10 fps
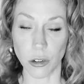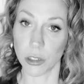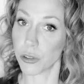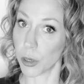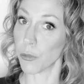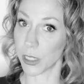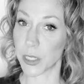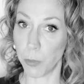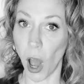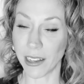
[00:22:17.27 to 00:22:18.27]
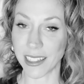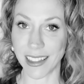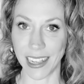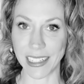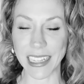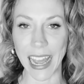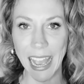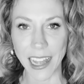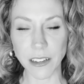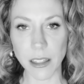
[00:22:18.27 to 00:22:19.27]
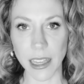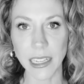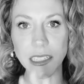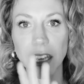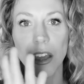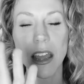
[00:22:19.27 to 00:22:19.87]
or sort of respond to things, handle things,